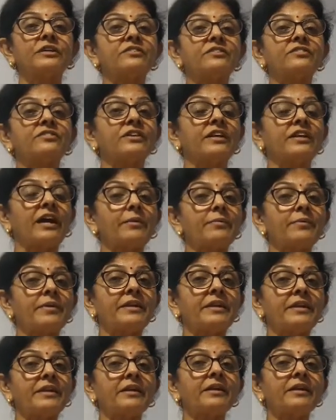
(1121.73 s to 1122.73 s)
describe
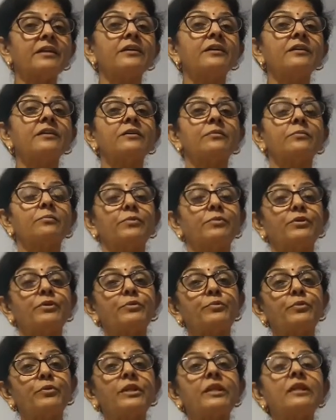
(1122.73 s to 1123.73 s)
any
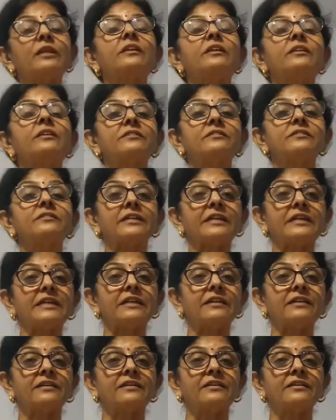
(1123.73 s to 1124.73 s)
beautiful
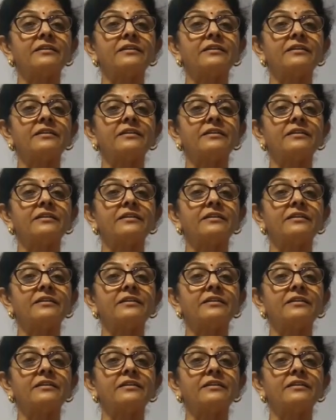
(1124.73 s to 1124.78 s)
thing.